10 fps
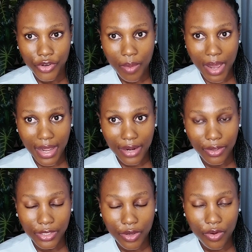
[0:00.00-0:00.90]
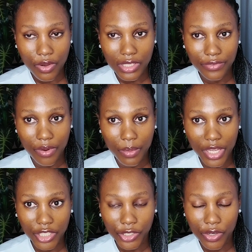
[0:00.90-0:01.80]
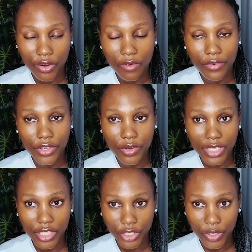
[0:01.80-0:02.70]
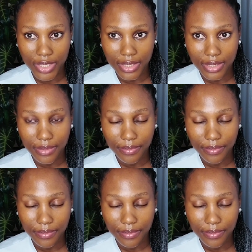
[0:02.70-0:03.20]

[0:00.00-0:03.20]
trauma can also cause formation of new lesions.